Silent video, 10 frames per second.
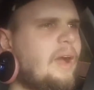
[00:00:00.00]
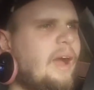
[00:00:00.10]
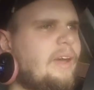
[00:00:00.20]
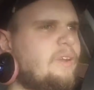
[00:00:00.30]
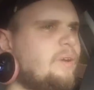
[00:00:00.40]

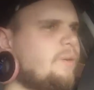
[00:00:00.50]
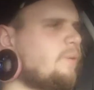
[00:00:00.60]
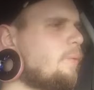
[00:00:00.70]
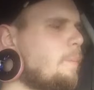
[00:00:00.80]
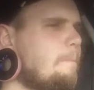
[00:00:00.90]
I
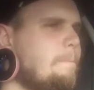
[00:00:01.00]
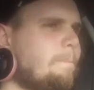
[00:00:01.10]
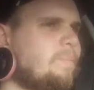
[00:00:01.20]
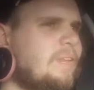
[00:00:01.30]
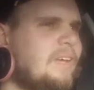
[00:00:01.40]
know
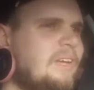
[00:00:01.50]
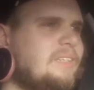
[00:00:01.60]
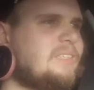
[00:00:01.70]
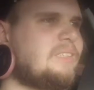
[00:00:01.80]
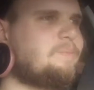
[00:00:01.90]

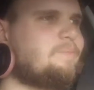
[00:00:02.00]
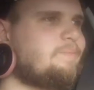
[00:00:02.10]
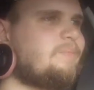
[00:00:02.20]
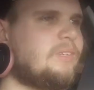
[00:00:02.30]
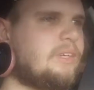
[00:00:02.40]
it's
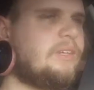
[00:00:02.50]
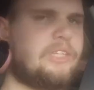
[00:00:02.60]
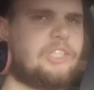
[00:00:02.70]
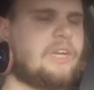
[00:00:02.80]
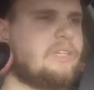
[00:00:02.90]

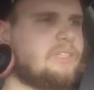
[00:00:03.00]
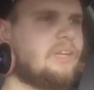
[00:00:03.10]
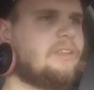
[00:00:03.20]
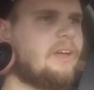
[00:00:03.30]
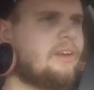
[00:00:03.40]
cliche to
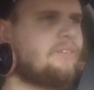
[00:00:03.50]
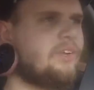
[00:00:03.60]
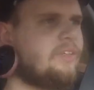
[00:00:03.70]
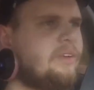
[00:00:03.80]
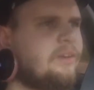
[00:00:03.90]
say that and
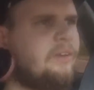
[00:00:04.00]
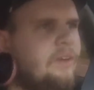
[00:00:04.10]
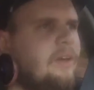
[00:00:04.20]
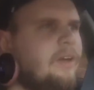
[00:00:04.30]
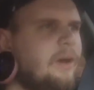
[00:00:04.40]
everything,
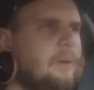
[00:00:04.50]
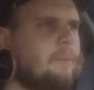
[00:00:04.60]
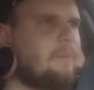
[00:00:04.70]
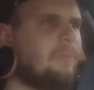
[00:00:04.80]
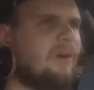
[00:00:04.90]

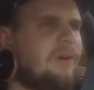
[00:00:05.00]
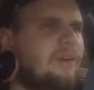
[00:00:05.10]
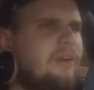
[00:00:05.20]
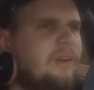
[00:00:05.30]
but